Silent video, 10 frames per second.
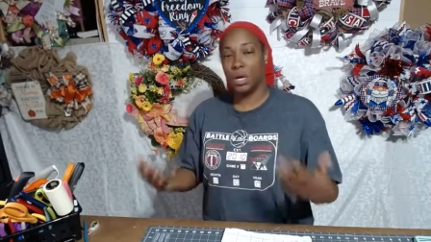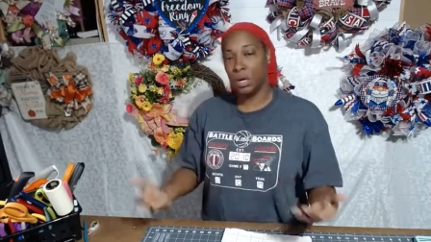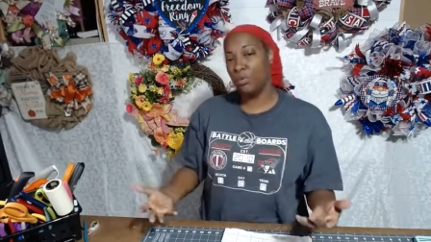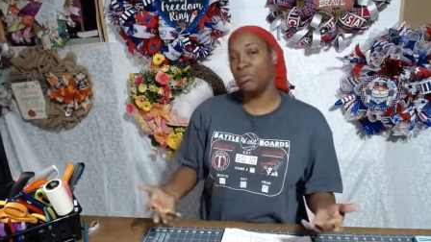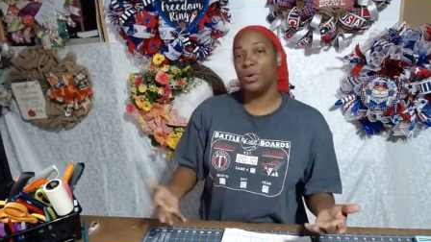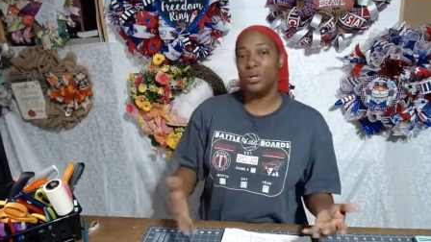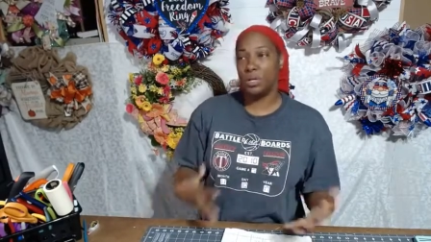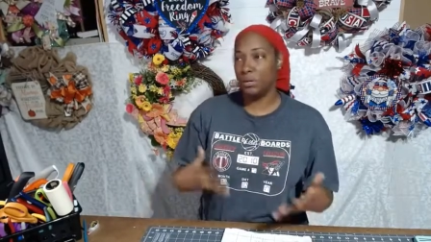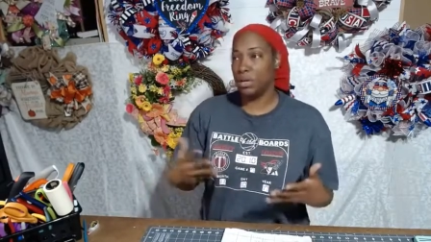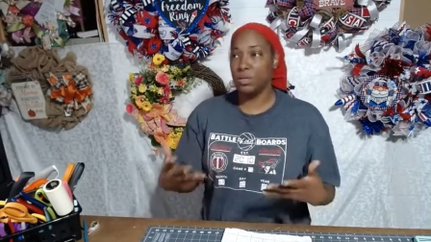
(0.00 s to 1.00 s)
it
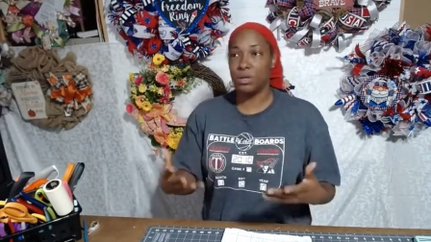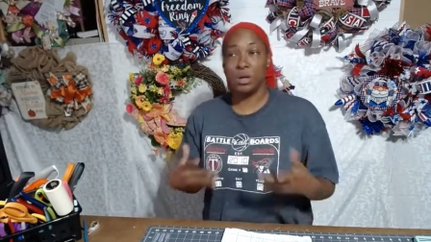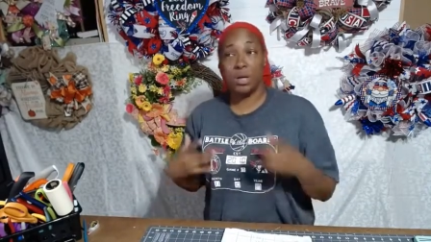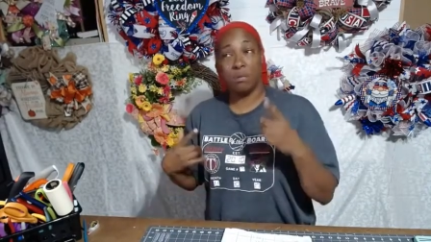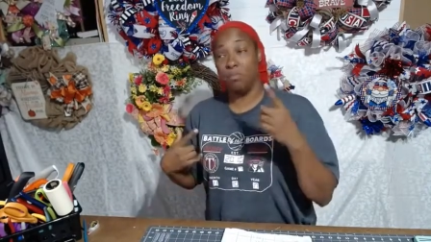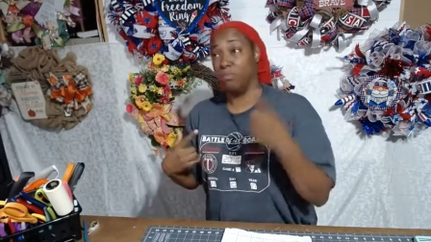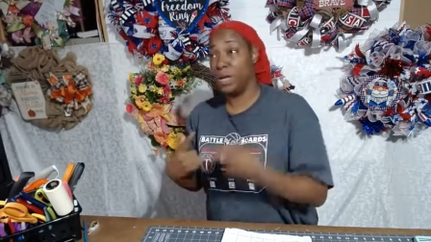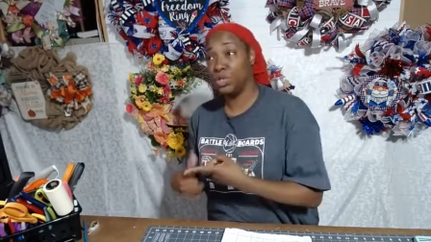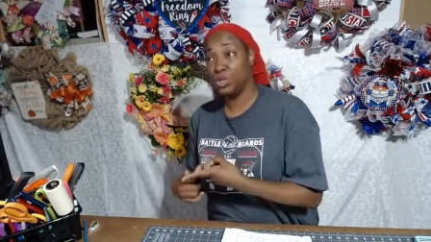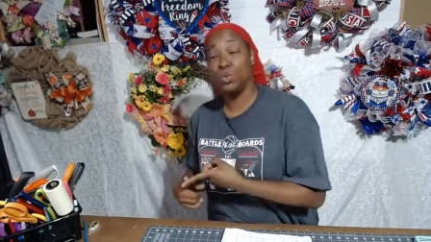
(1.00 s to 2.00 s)
really either it
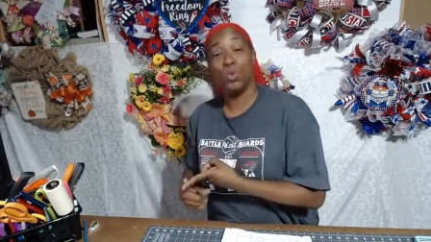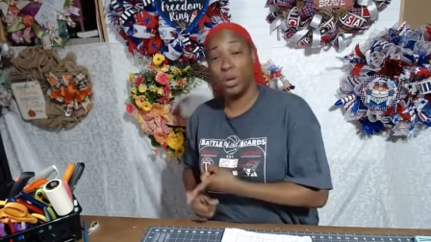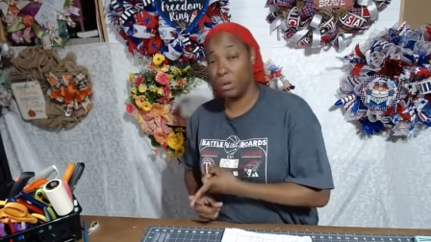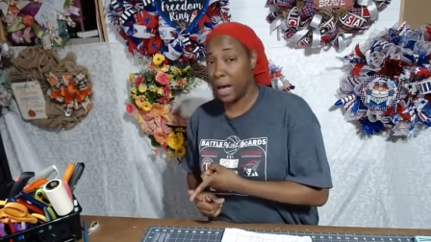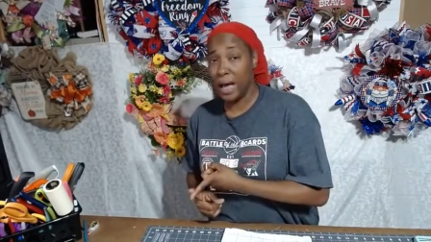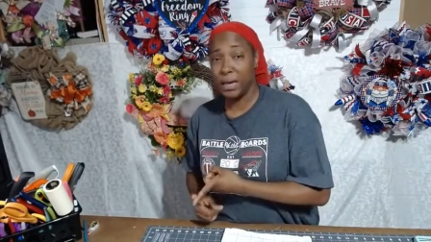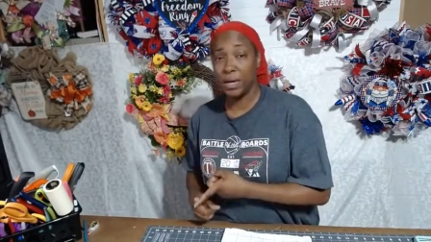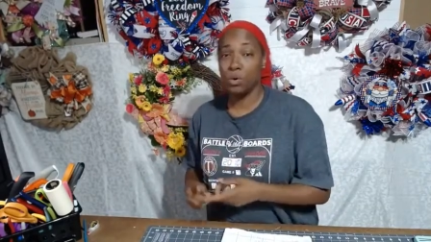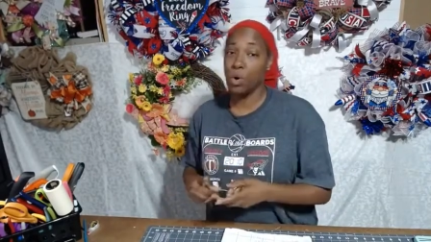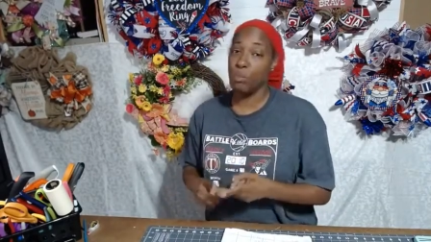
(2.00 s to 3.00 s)
makes you want to buy
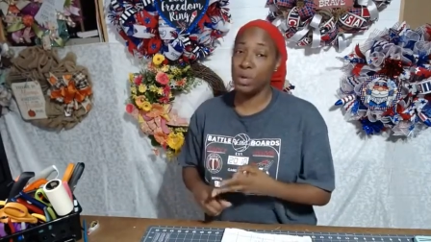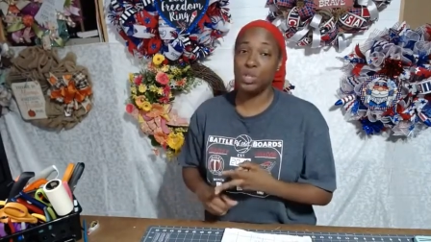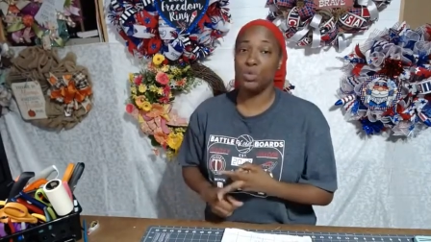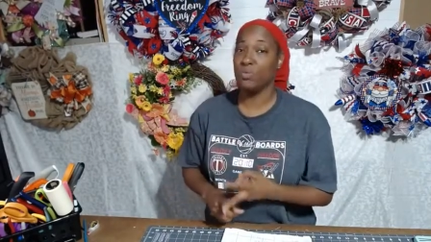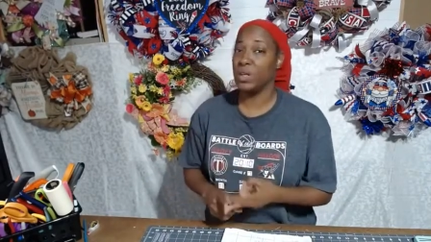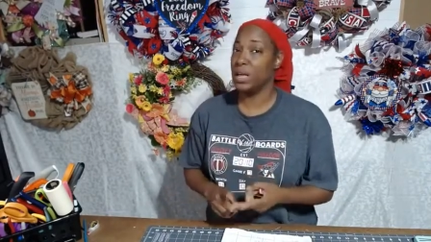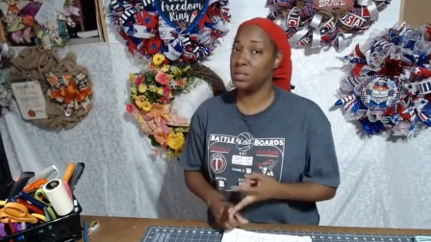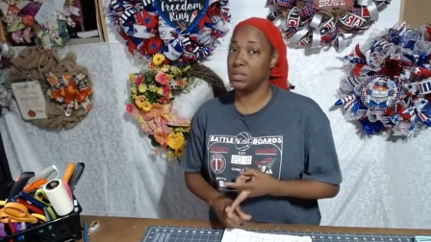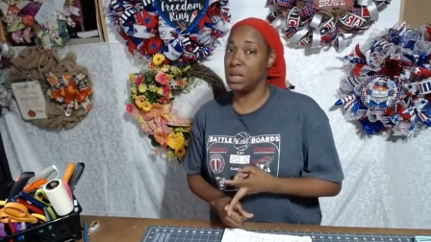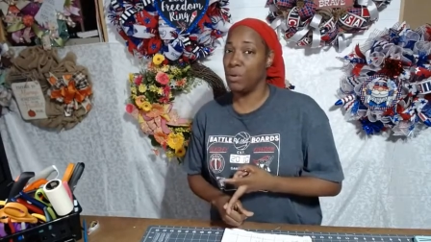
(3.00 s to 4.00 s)
it or it makes you
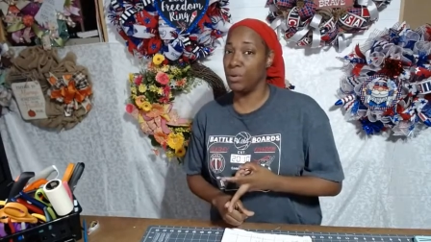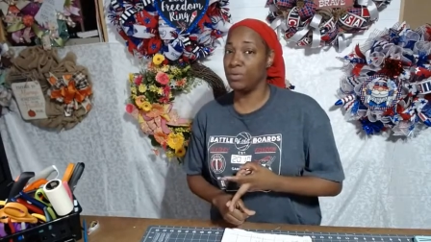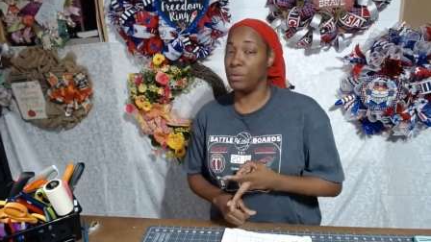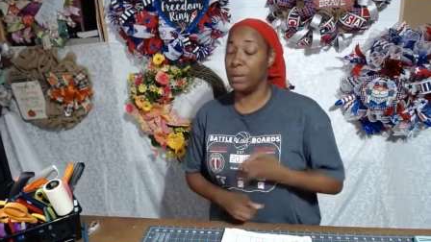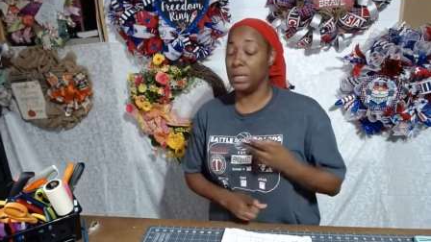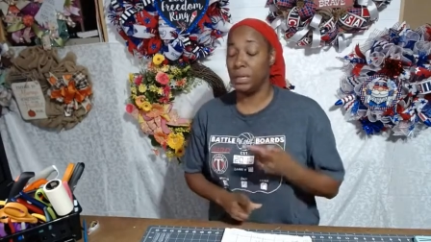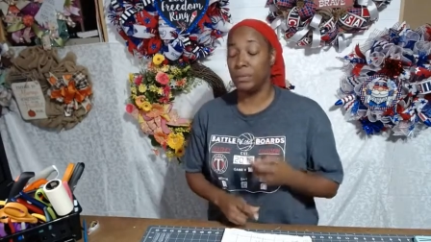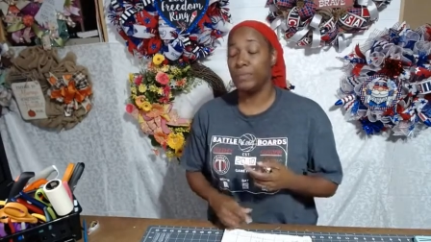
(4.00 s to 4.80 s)
realize it's not worth the money.